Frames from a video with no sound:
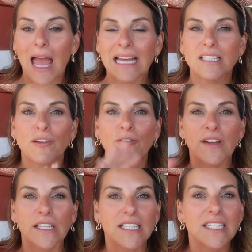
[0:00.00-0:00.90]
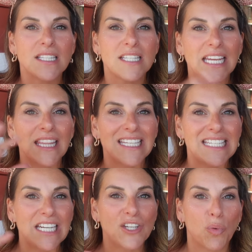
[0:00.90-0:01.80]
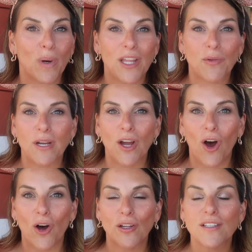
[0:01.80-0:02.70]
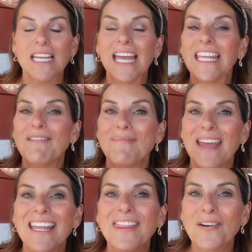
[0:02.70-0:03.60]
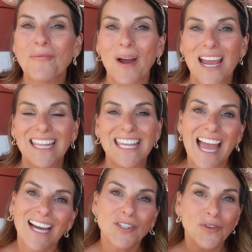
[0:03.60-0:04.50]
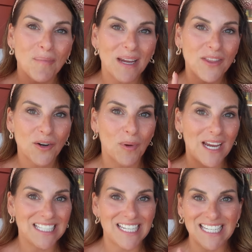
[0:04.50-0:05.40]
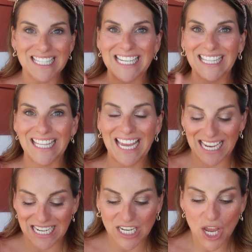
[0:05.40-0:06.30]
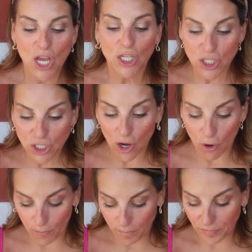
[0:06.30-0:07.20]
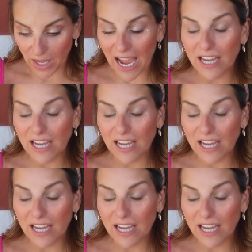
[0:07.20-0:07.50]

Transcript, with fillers: as the villains in the D23 halls, and they made their way, the extra made their way to Disneyland. So, I